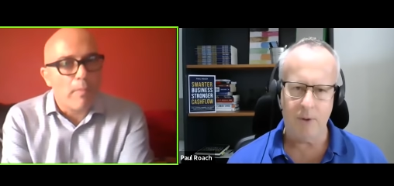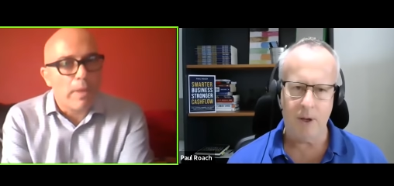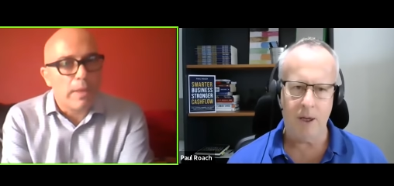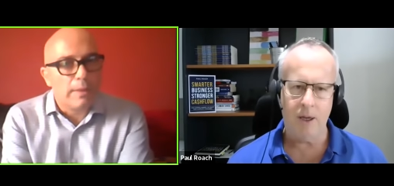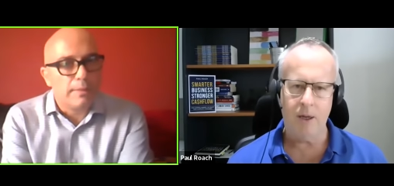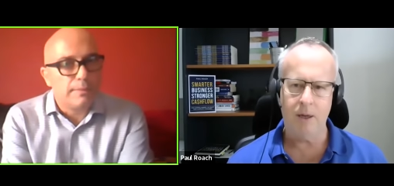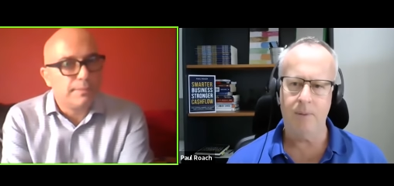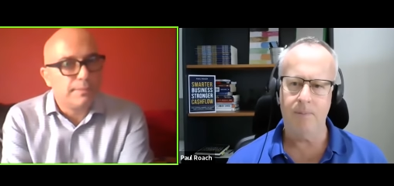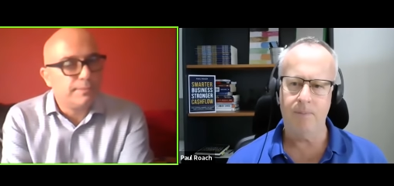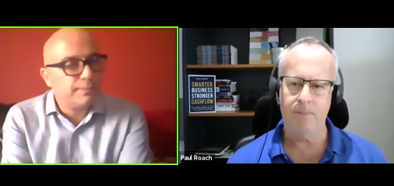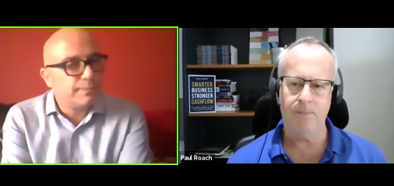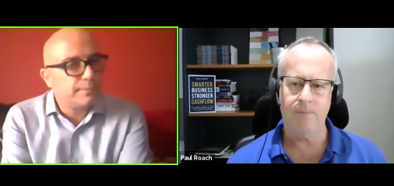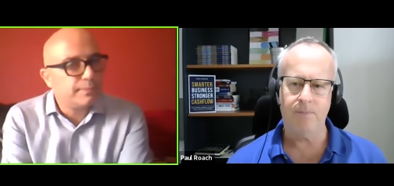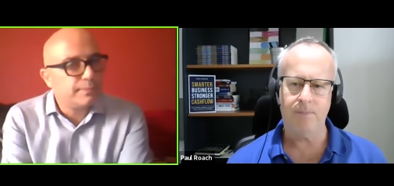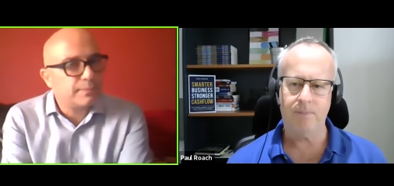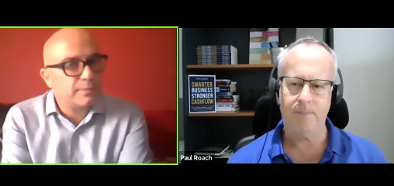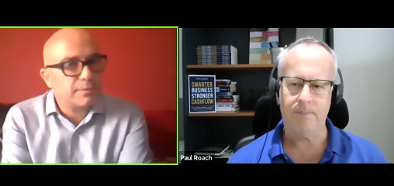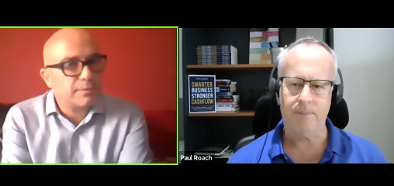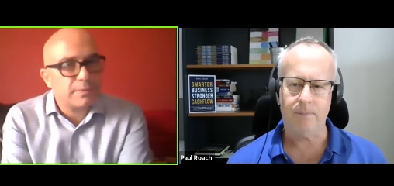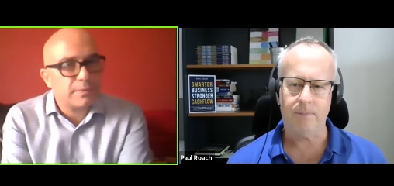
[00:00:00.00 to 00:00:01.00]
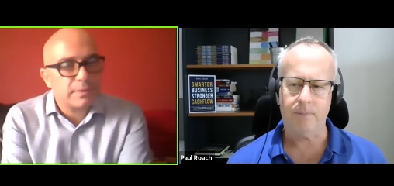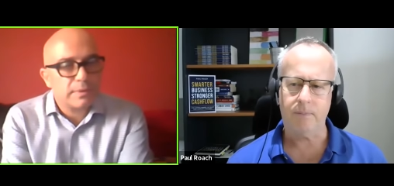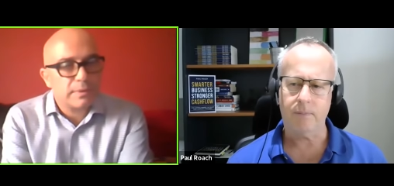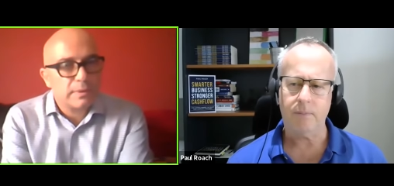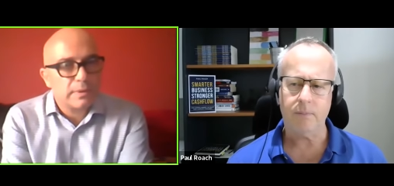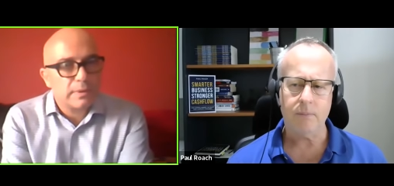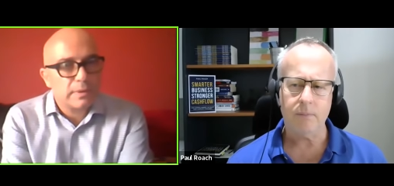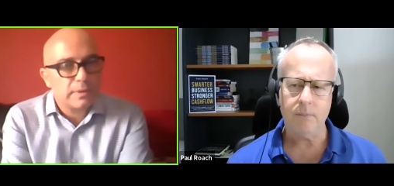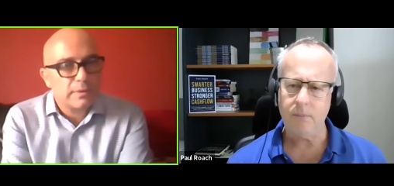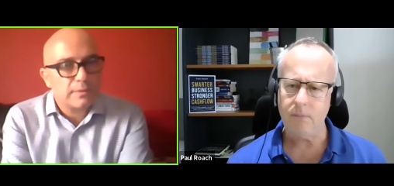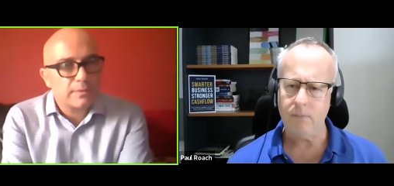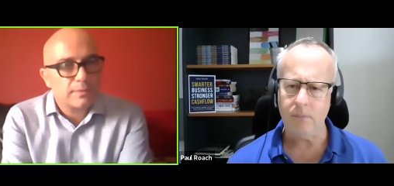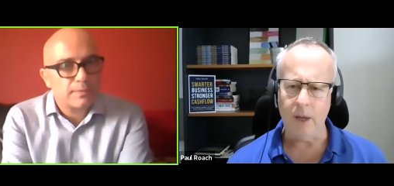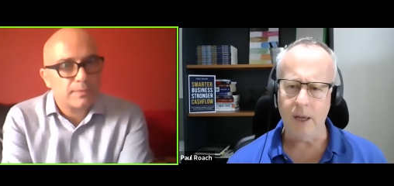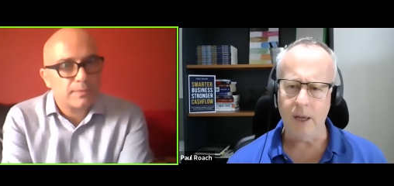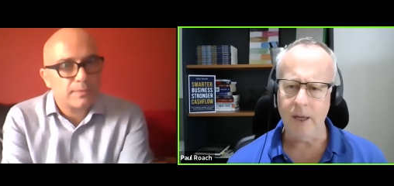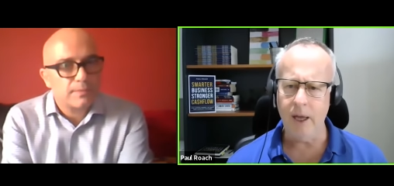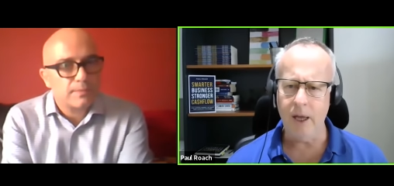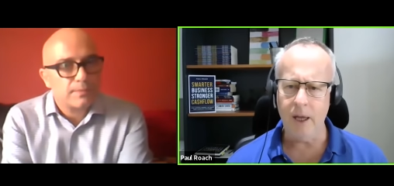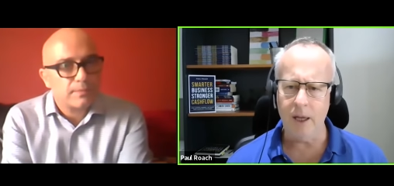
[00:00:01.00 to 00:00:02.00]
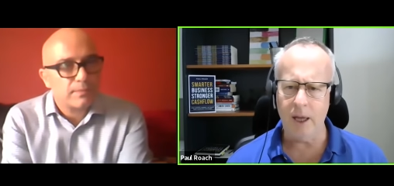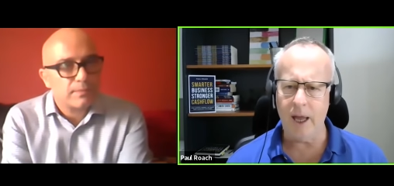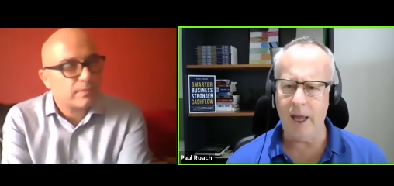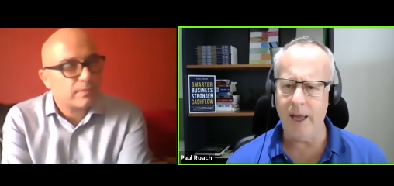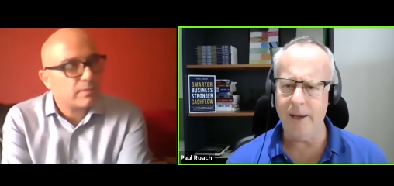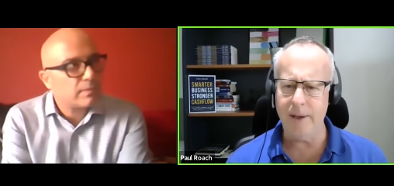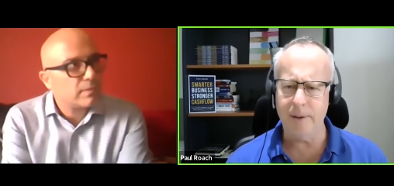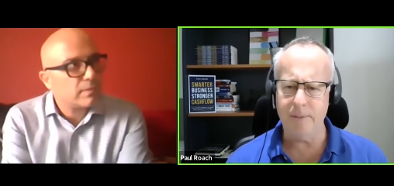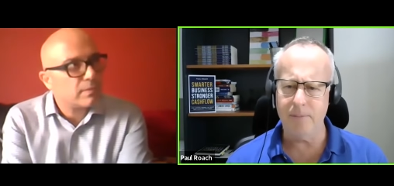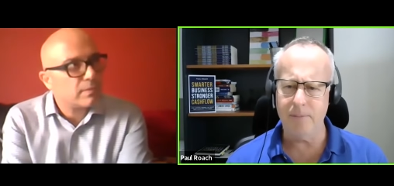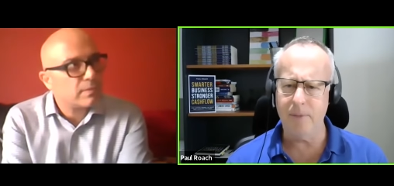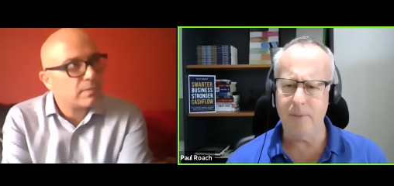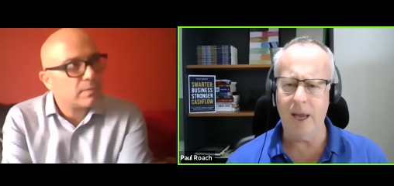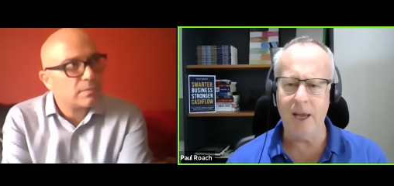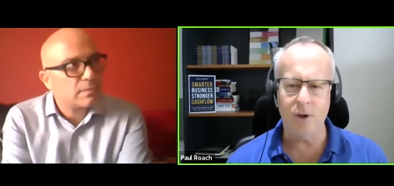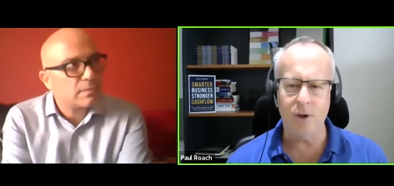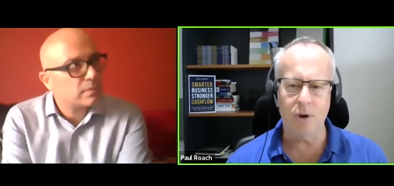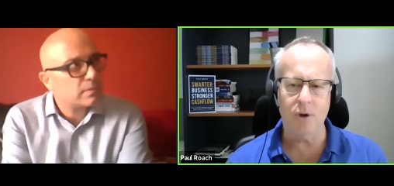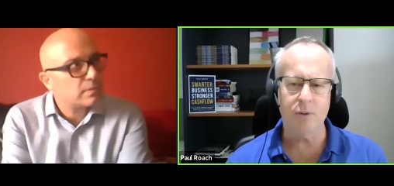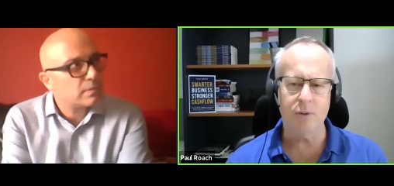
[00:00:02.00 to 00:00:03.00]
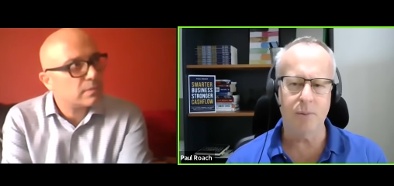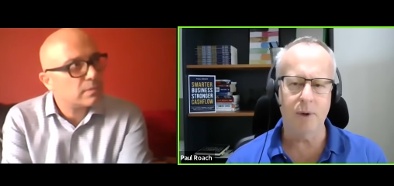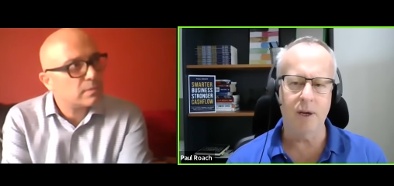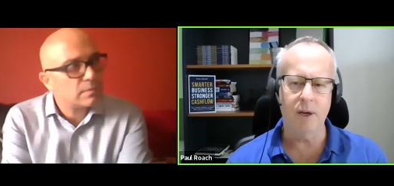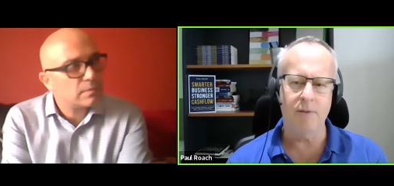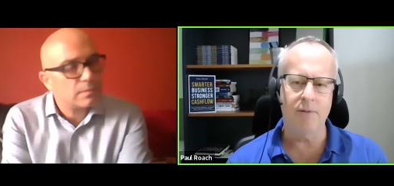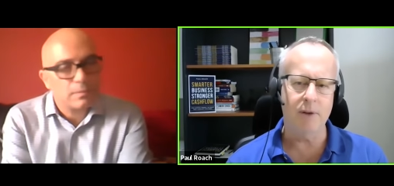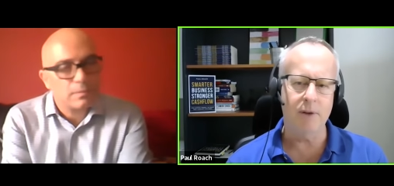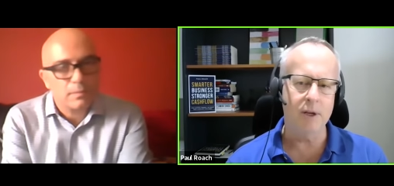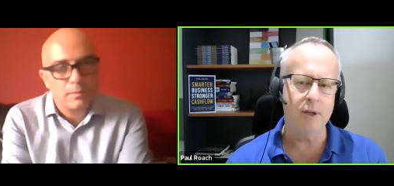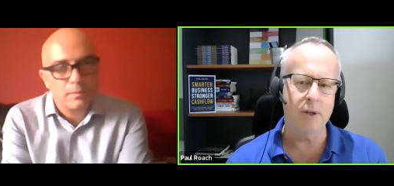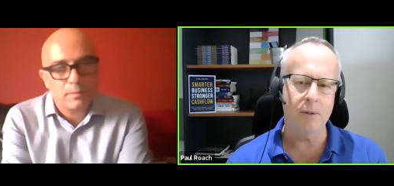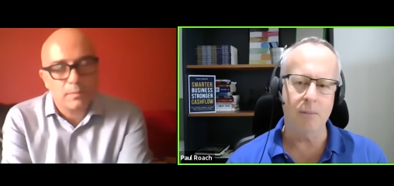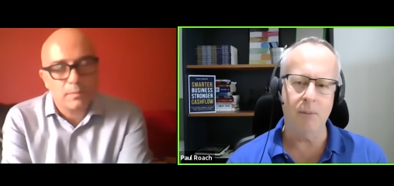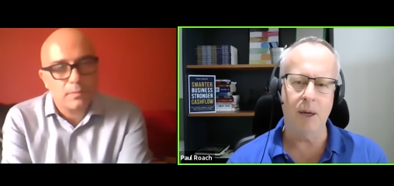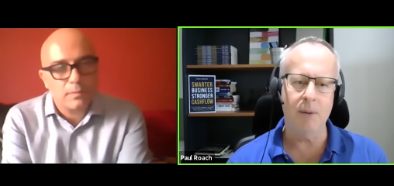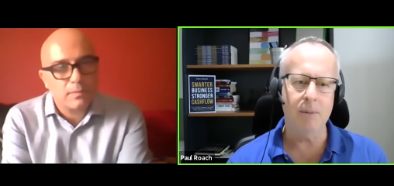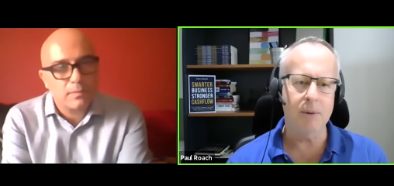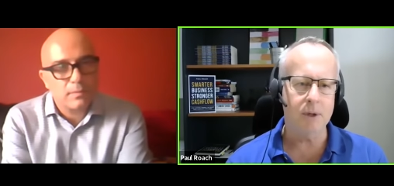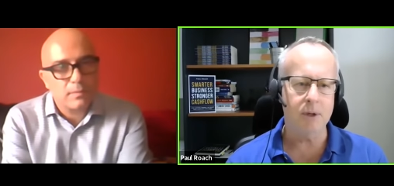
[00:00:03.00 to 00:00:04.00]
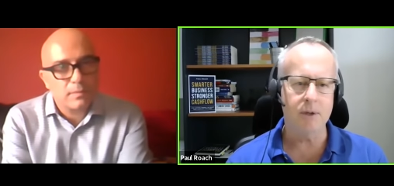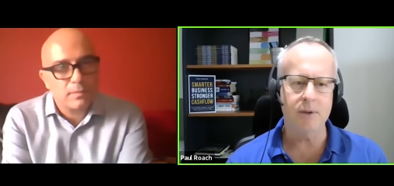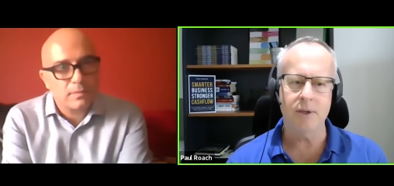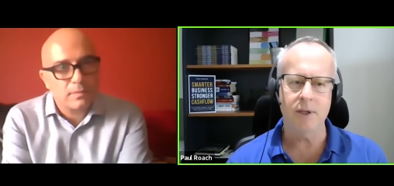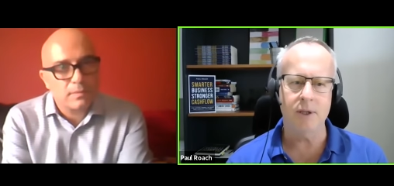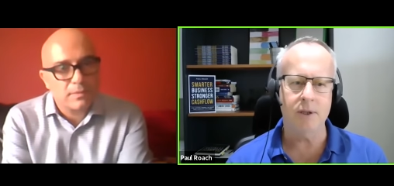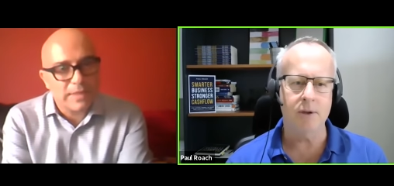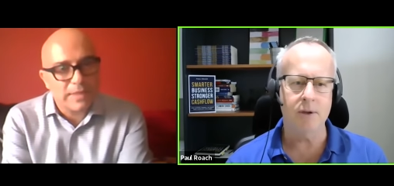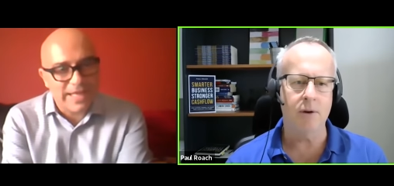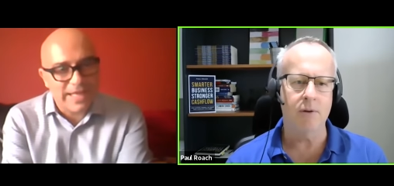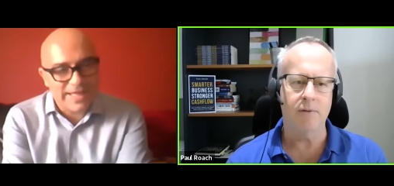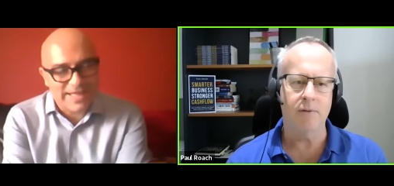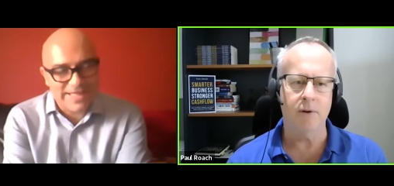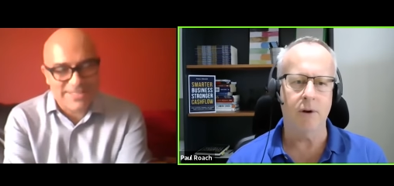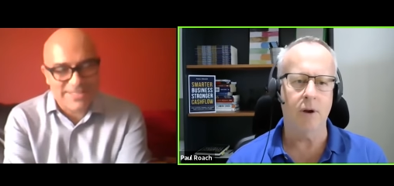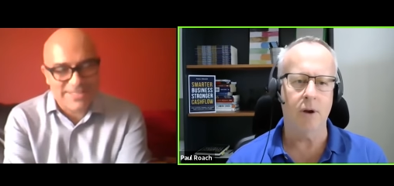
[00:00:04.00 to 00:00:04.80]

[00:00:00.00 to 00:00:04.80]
Speaker 1: Um, yeah, our, our dog's pretty fit at the moment because he's gone yeah, for a